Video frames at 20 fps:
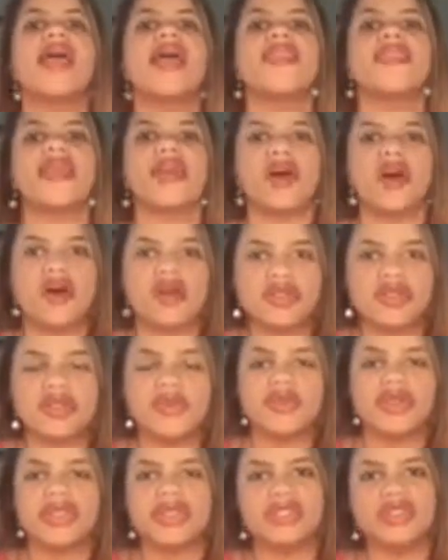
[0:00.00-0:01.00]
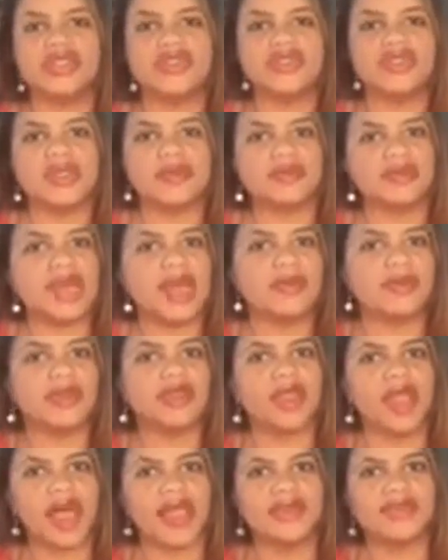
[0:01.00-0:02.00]
and they also need to do some type
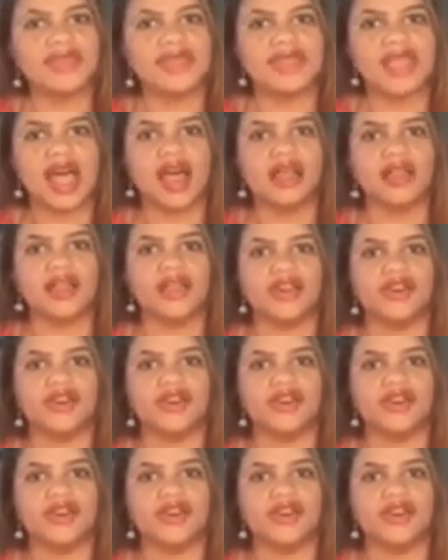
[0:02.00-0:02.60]
of lifestyle